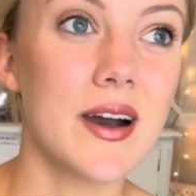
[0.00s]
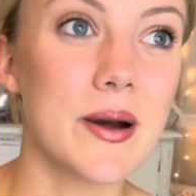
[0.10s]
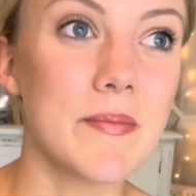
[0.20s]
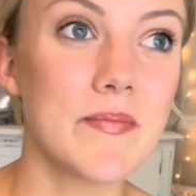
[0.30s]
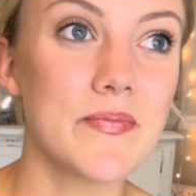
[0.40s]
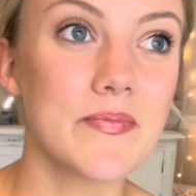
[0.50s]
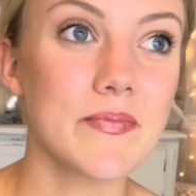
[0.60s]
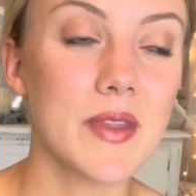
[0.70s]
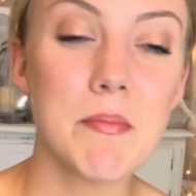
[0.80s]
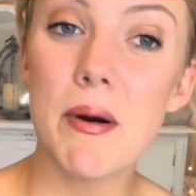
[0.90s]

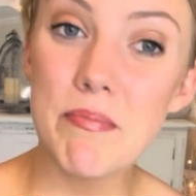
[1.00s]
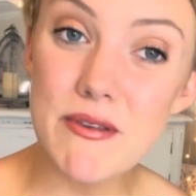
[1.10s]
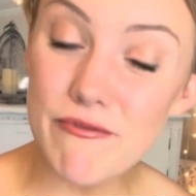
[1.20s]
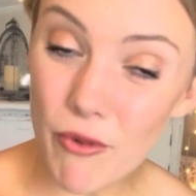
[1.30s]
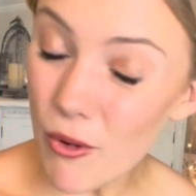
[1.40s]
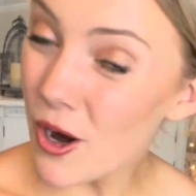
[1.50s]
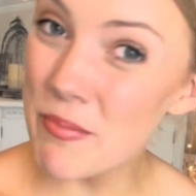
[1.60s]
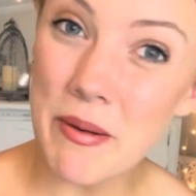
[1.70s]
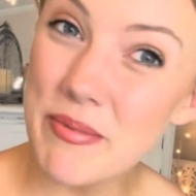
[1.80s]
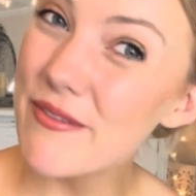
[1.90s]
But before
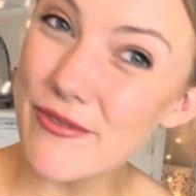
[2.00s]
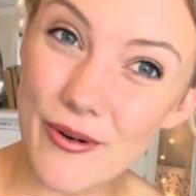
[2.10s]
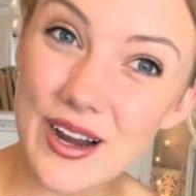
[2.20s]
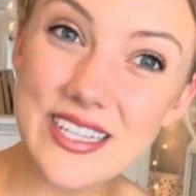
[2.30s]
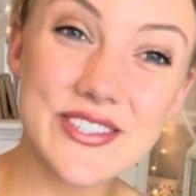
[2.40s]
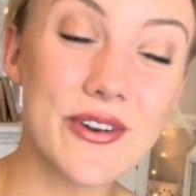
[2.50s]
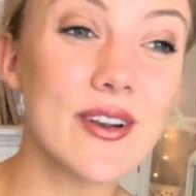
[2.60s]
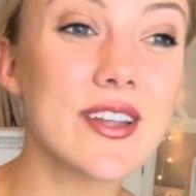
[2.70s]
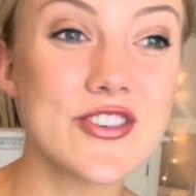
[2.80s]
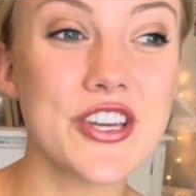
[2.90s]
I
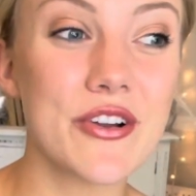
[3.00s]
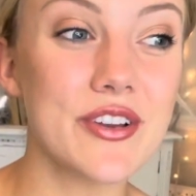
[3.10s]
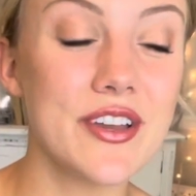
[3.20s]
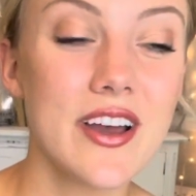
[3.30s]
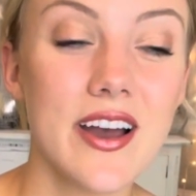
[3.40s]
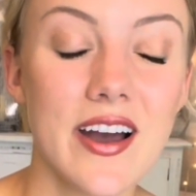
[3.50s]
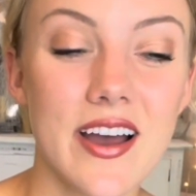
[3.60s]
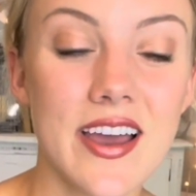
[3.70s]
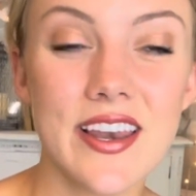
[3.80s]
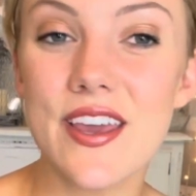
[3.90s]
started sharing
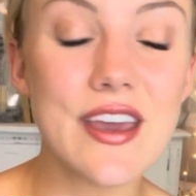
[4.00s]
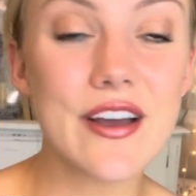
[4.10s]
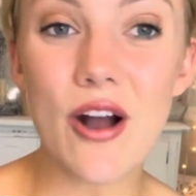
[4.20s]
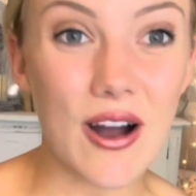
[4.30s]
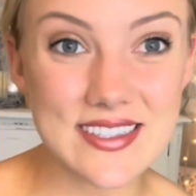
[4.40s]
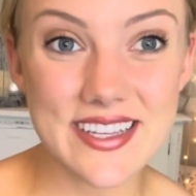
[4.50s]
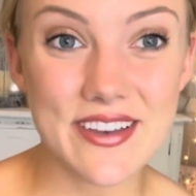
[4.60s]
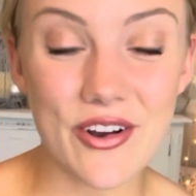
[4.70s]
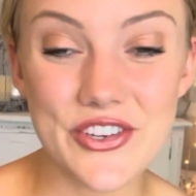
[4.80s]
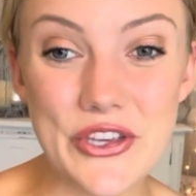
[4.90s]
any
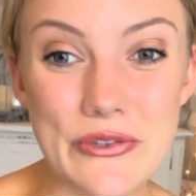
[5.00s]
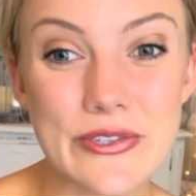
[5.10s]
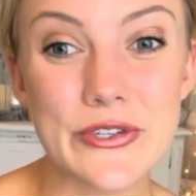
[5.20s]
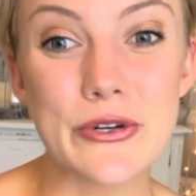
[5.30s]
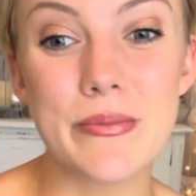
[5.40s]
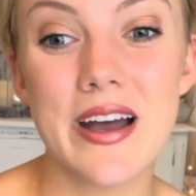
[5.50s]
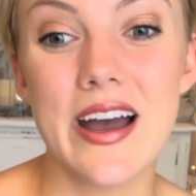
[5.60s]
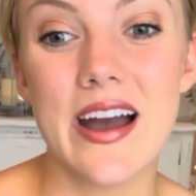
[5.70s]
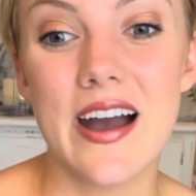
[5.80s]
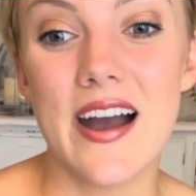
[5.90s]
content on YouTube,
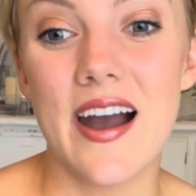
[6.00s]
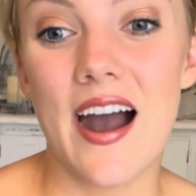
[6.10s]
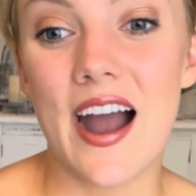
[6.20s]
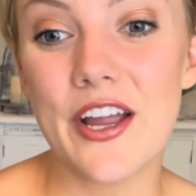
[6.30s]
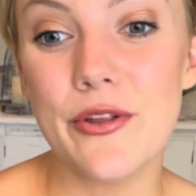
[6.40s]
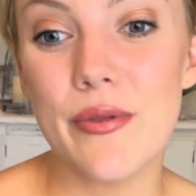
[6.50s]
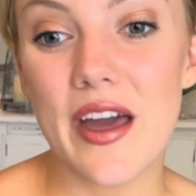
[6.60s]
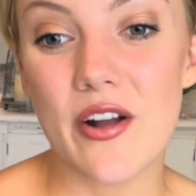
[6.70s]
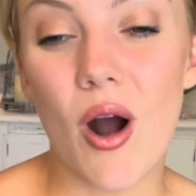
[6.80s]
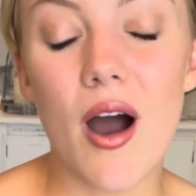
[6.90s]
I knew
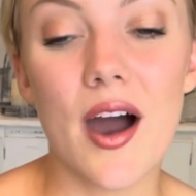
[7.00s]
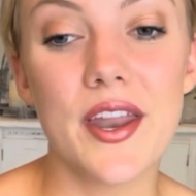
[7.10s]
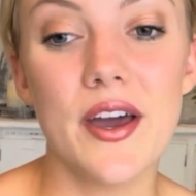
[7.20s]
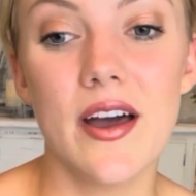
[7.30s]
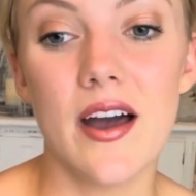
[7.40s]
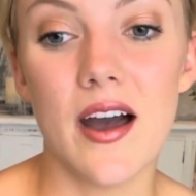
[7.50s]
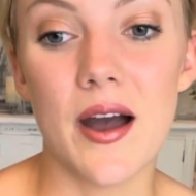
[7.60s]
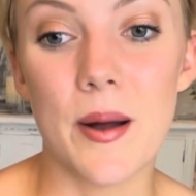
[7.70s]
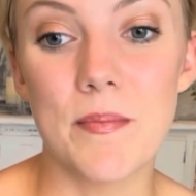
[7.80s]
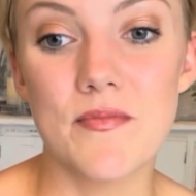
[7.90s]
that God
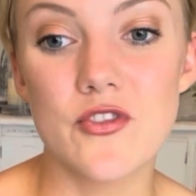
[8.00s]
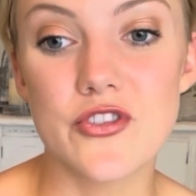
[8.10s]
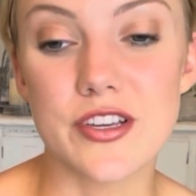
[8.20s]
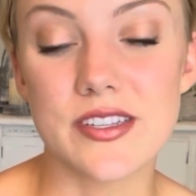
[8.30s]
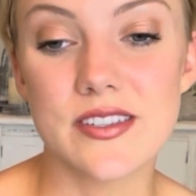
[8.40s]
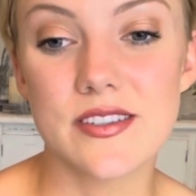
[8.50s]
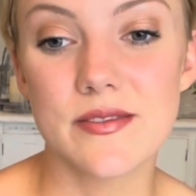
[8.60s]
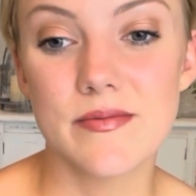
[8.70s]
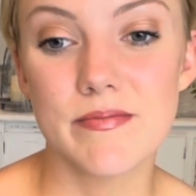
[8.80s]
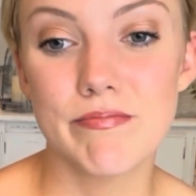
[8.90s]

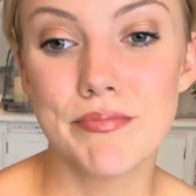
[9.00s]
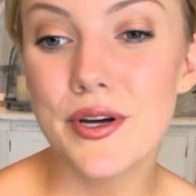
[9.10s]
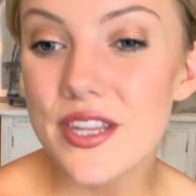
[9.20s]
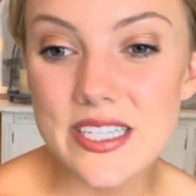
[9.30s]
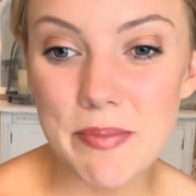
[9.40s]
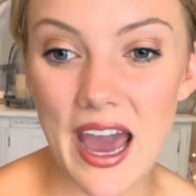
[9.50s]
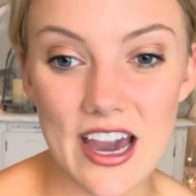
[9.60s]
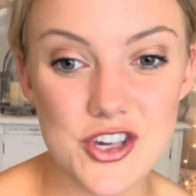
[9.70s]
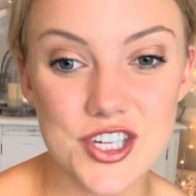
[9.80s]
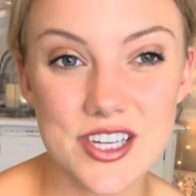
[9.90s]
just put this
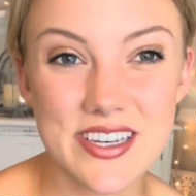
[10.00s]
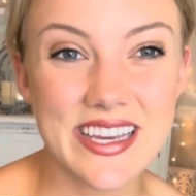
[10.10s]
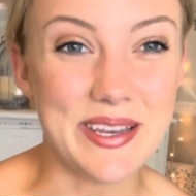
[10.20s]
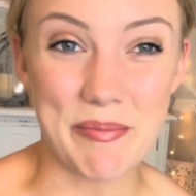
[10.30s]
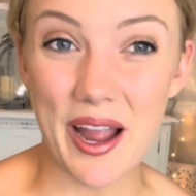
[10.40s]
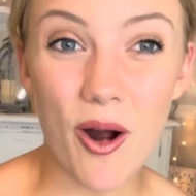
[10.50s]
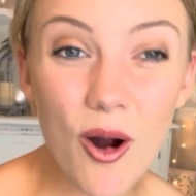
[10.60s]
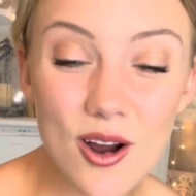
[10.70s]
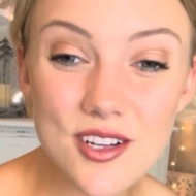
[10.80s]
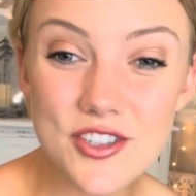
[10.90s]
passion in my
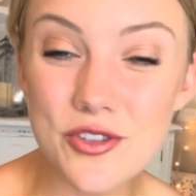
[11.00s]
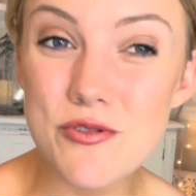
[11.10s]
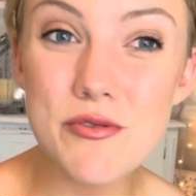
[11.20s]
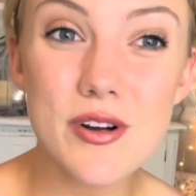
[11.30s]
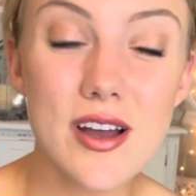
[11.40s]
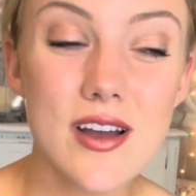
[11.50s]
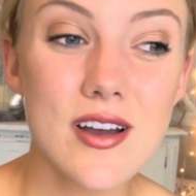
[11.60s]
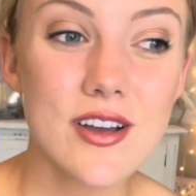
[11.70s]
heart to